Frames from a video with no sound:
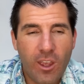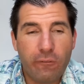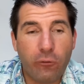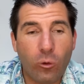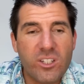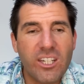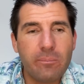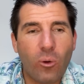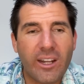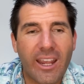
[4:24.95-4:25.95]

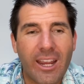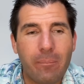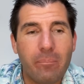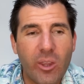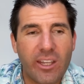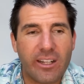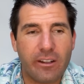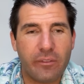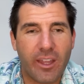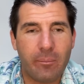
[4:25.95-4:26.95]
14.8 million
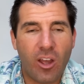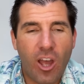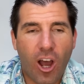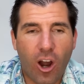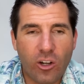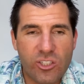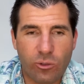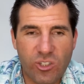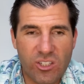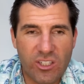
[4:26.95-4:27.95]
of them are
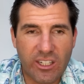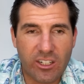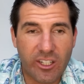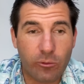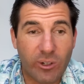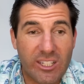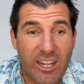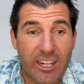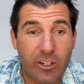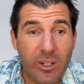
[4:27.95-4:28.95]
Social Security
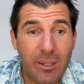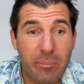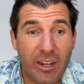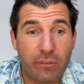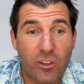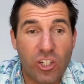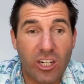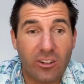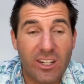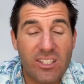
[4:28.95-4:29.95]
retiree
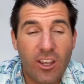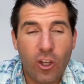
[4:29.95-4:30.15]
beneficiaries